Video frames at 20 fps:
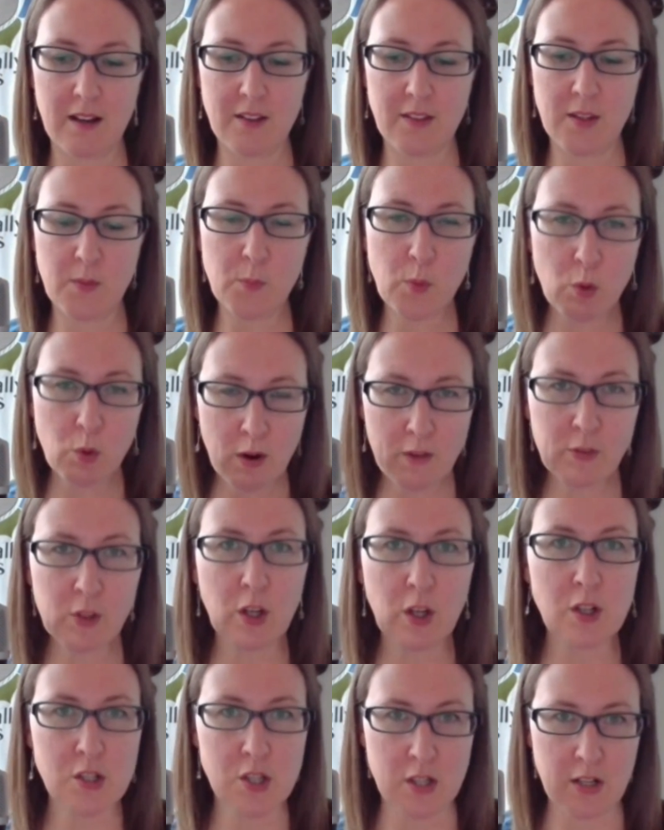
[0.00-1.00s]
The more I've
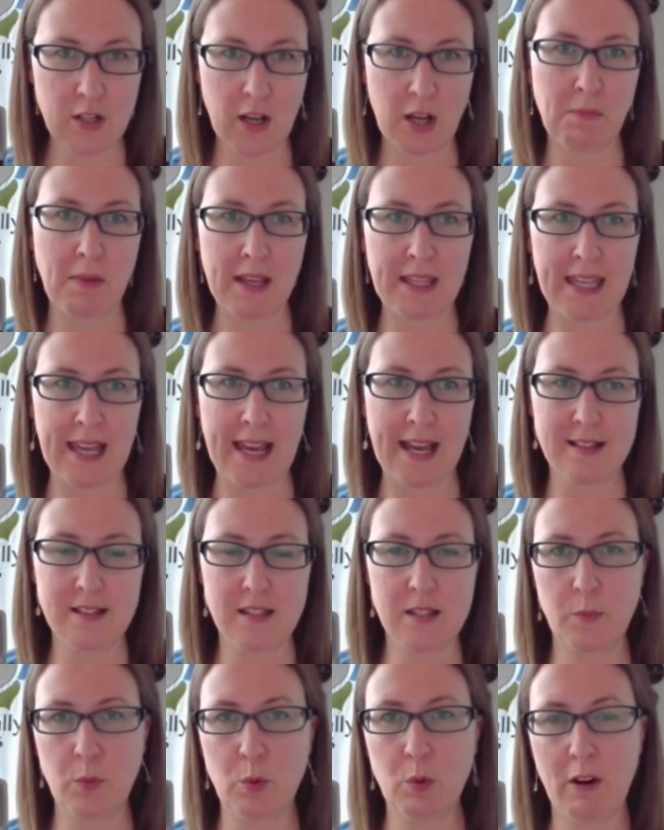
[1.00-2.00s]
got to know my cats,
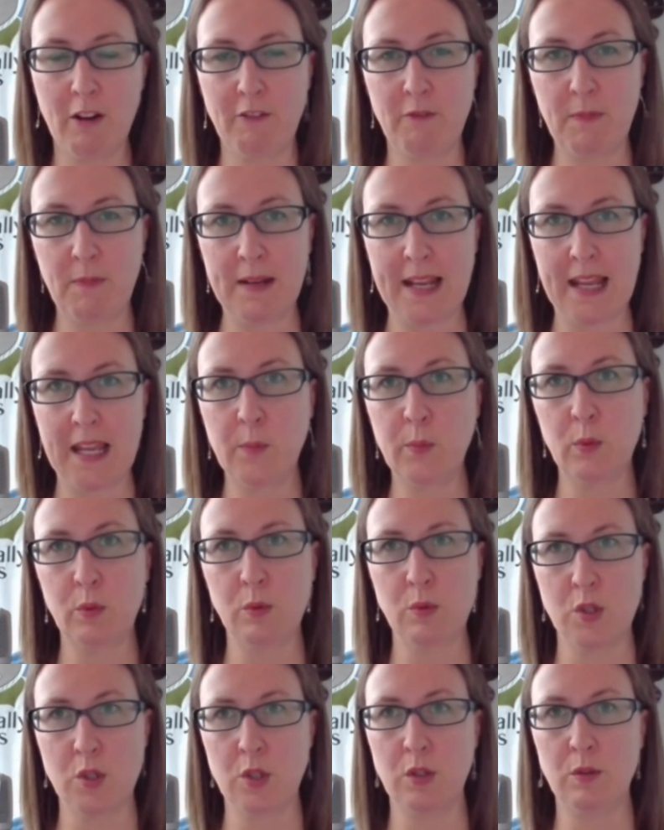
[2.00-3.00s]
the more I've been able
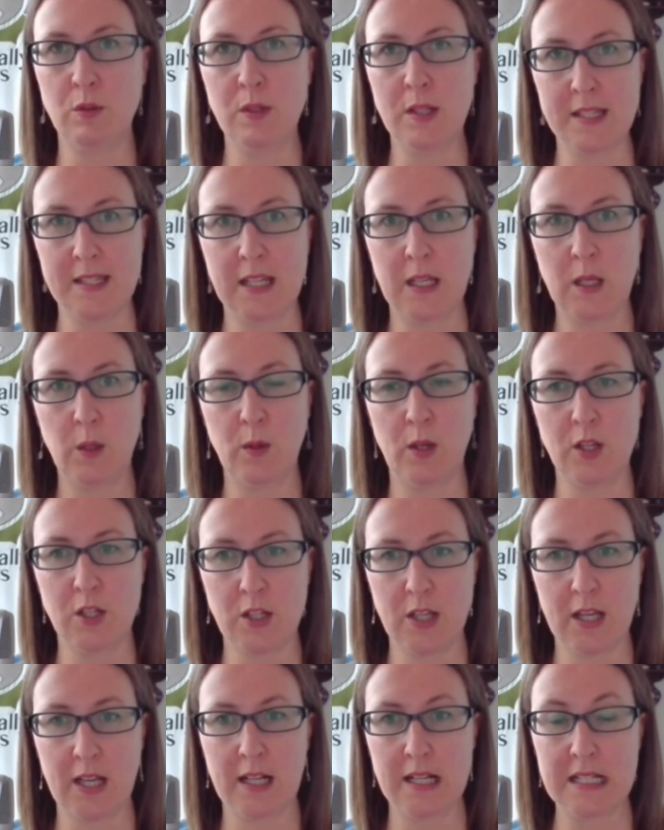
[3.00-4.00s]
to
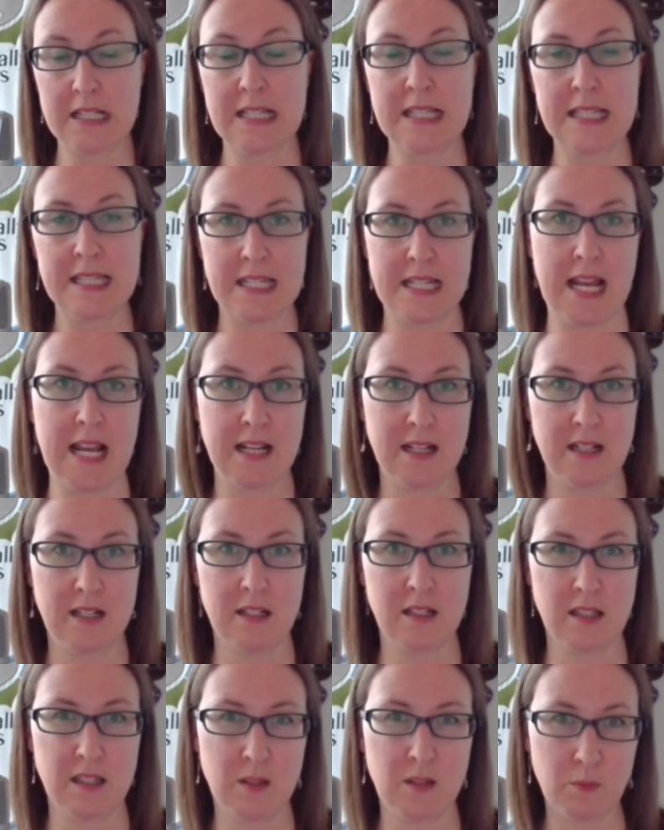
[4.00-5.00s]
distinguish and
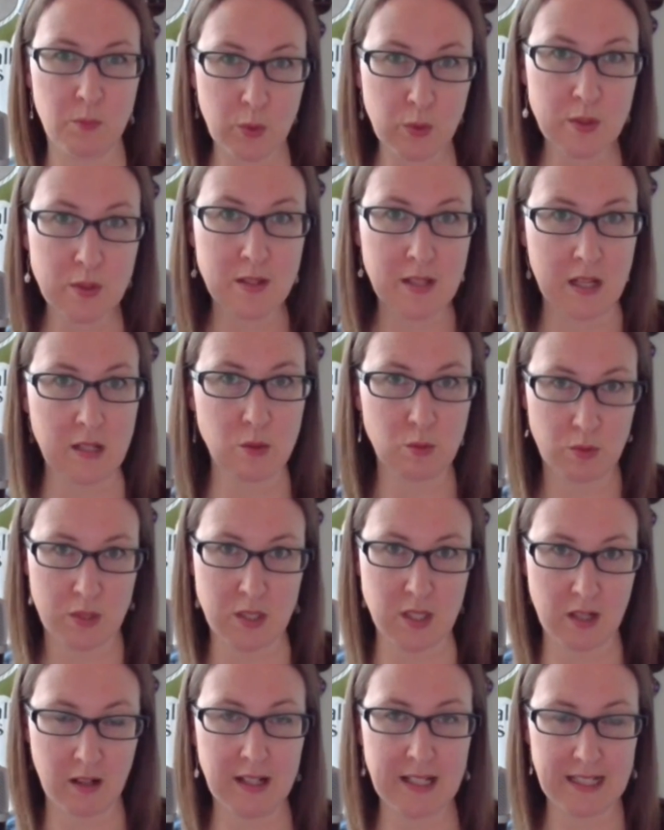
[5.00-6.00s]
understand the more subtle
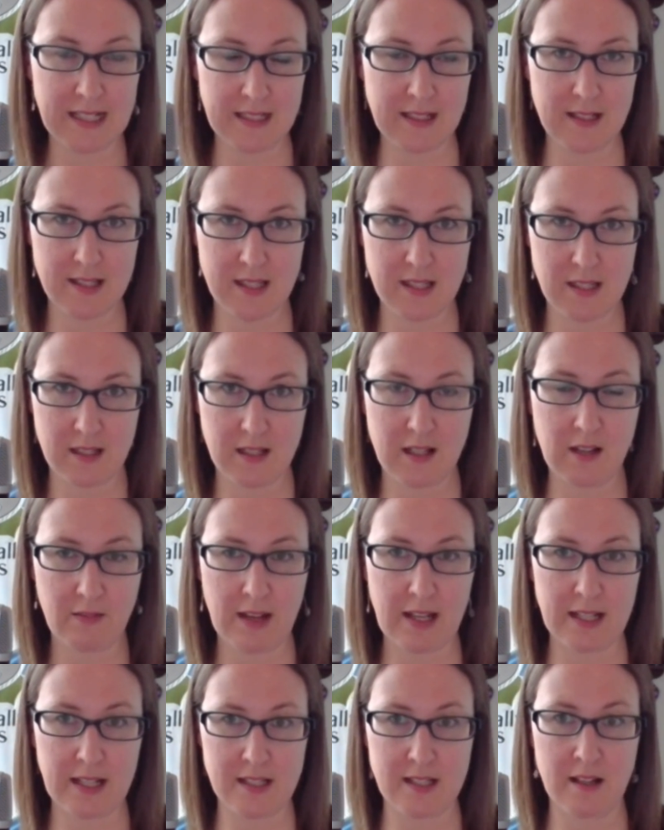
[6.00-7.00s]
signs of
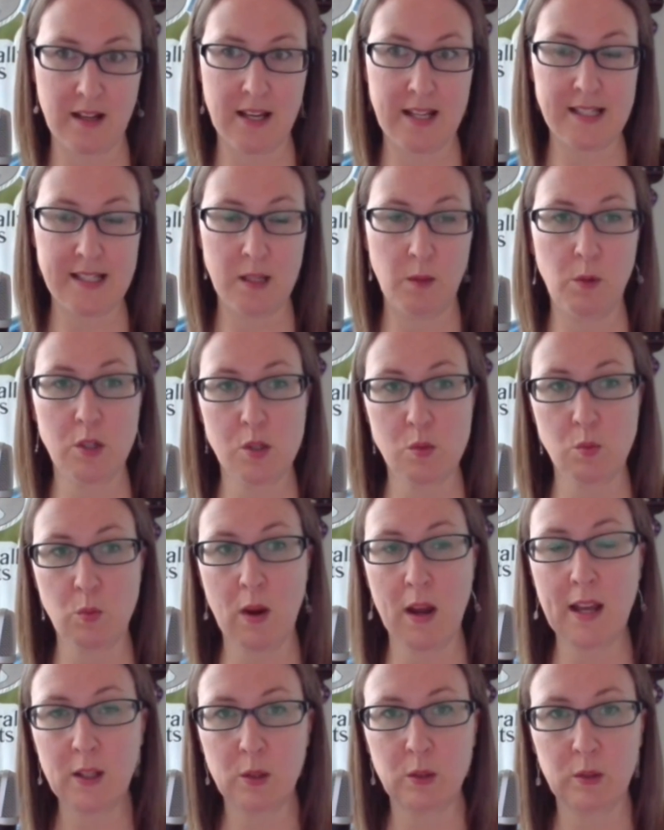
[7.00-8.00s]
anxiety, which is
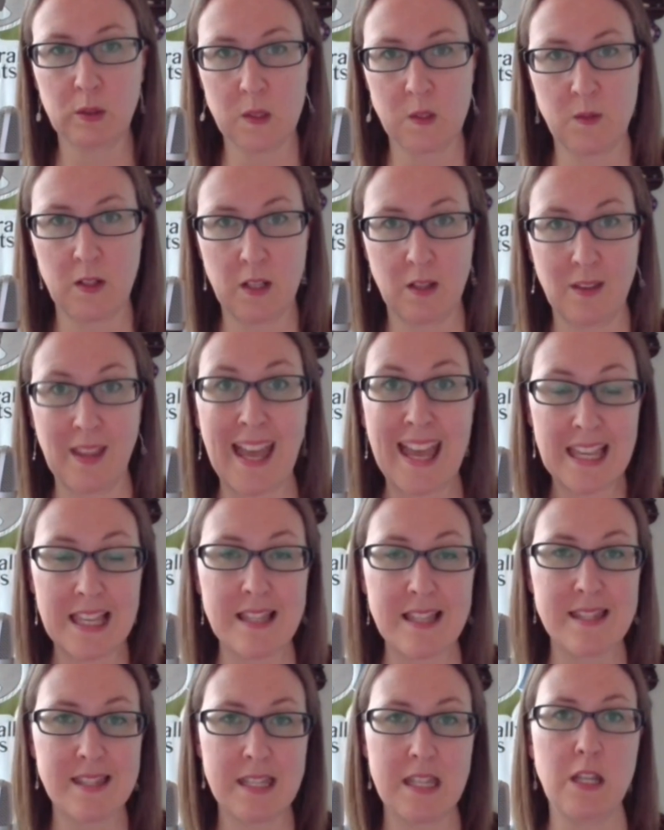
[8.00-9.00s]
why I called this video the 8
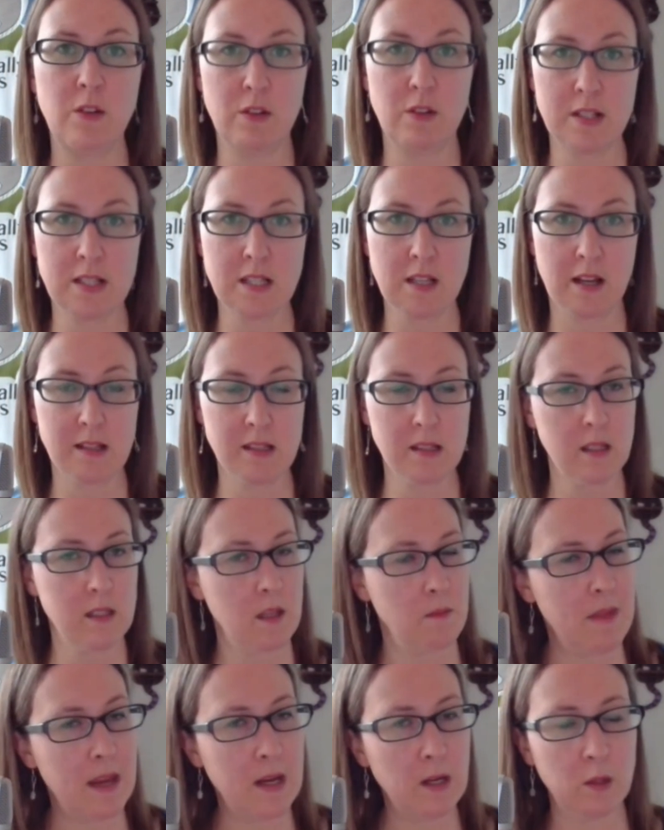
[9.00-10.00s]
secret signs, because there
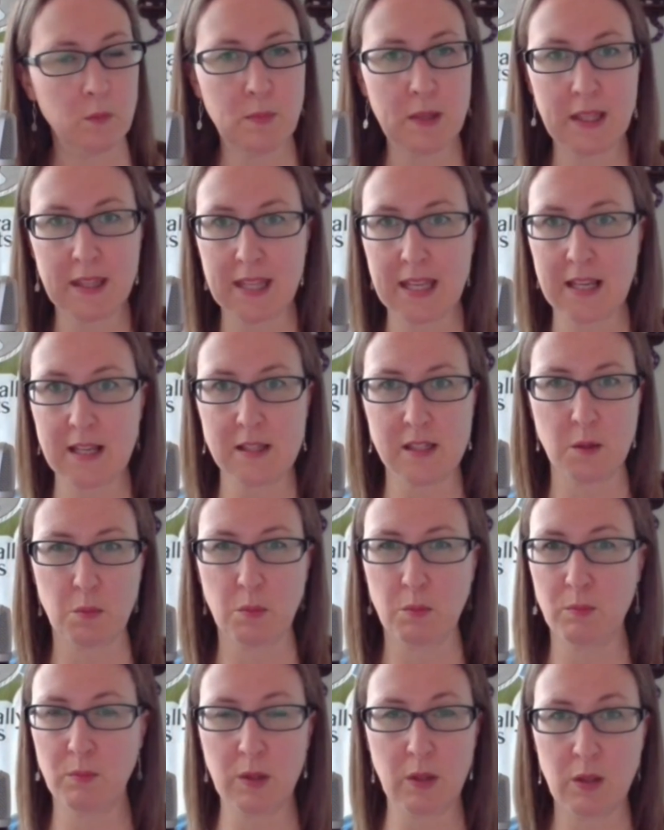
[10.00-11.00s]
may not be things
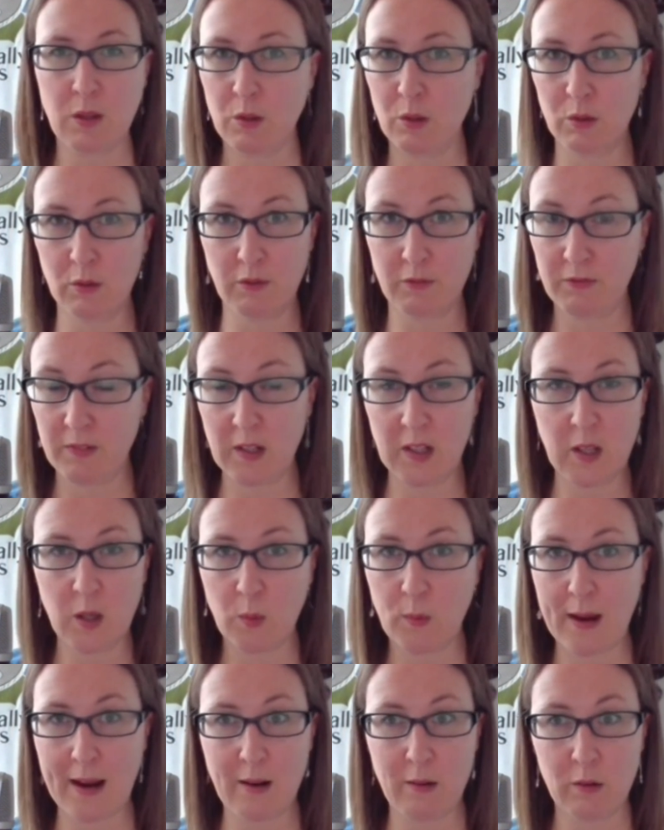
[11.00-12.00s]
that you're fully
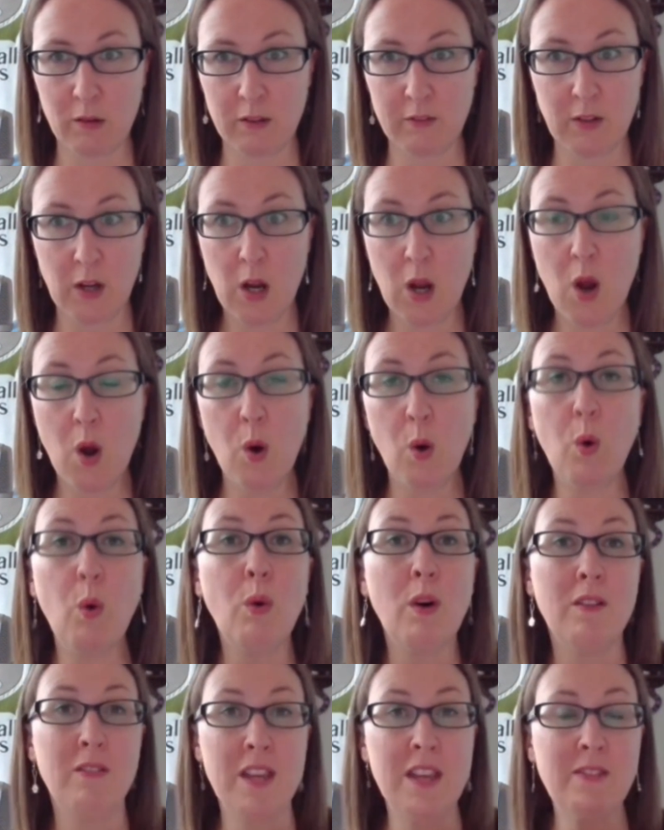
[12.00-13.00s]
aware of
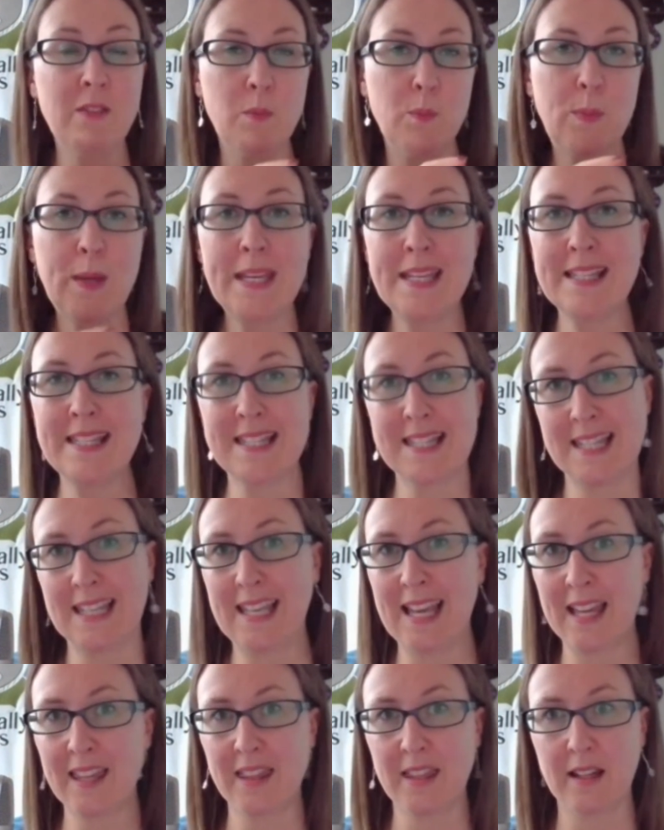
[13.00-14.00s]
or have even pieced
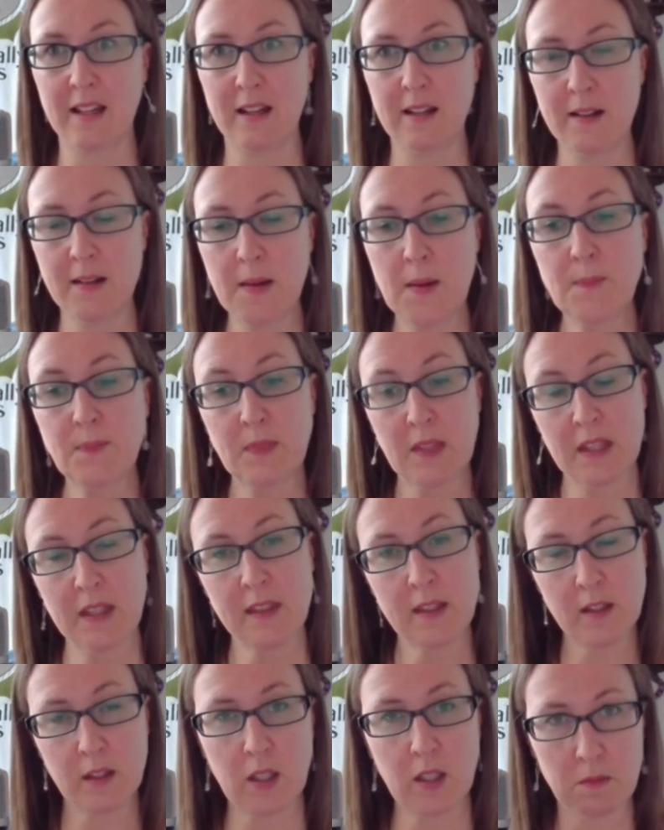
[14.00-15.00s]
together
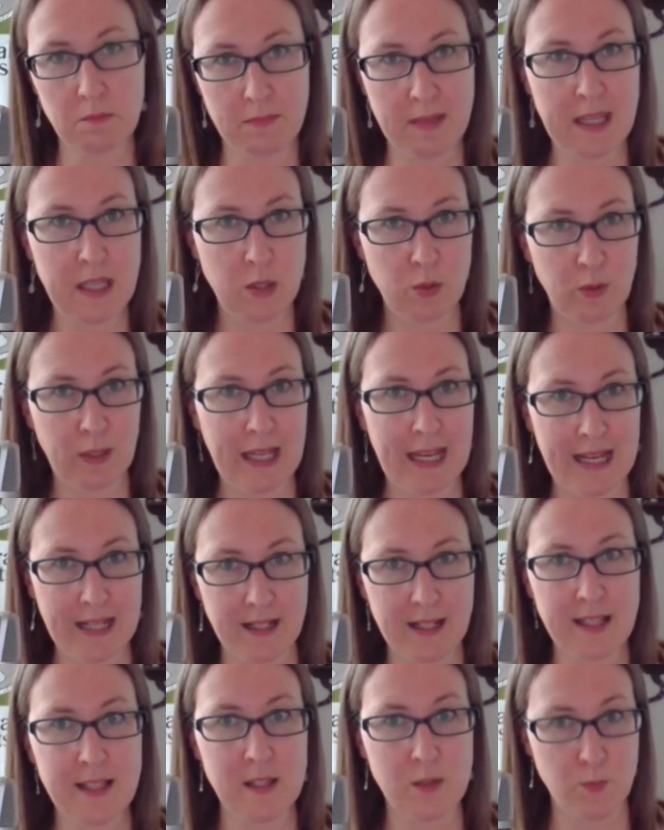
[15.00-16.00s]
that can mean your cat
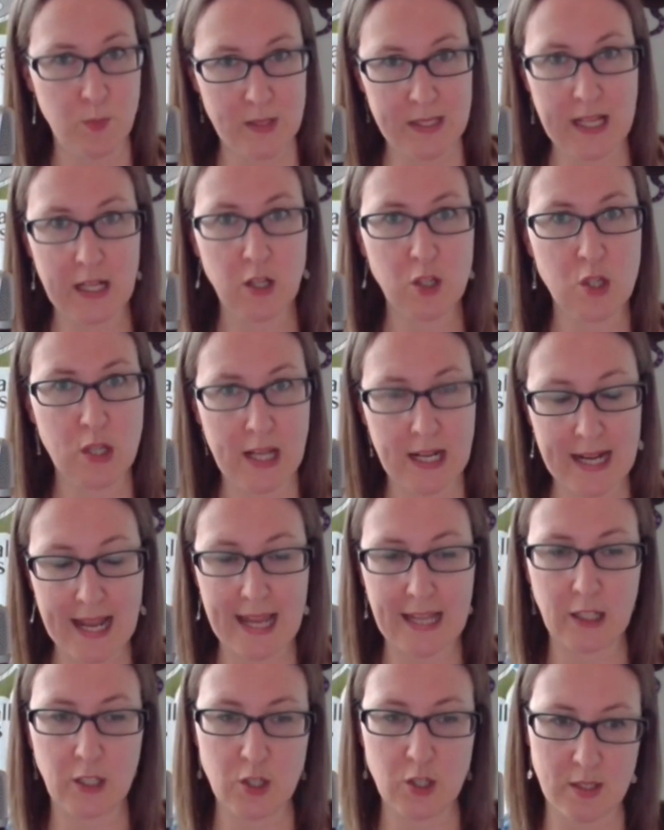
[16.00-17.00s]
is potentially an
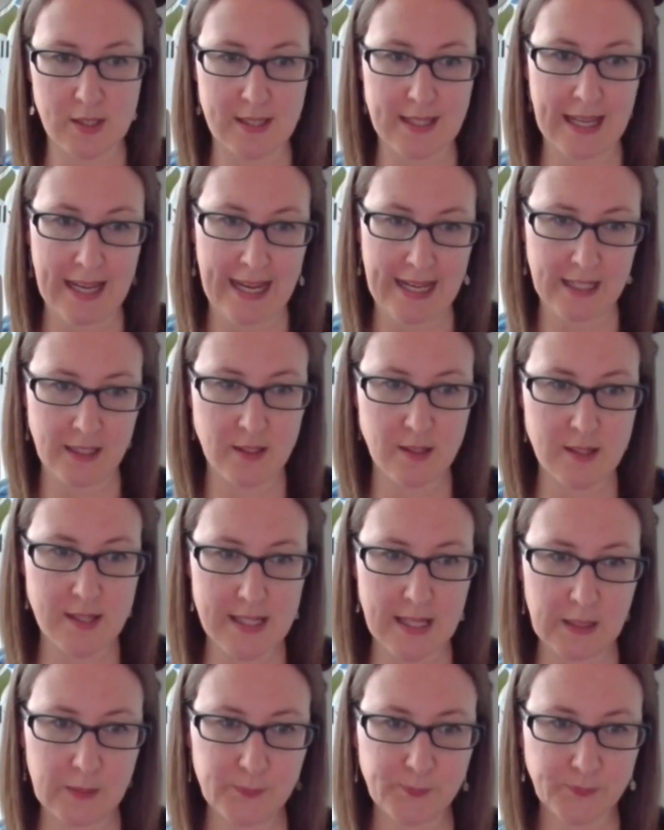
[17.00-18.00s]
anxious cat.
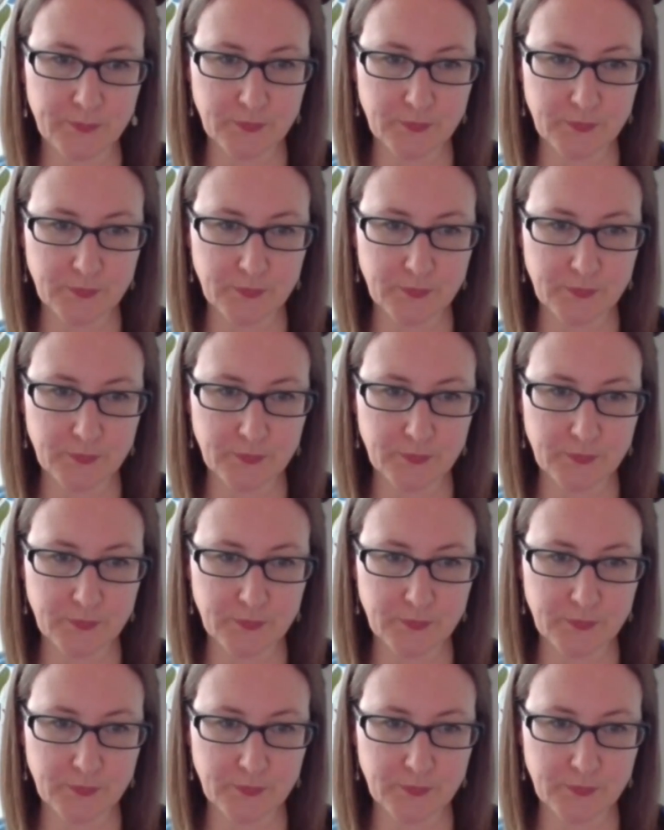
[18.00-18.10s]
So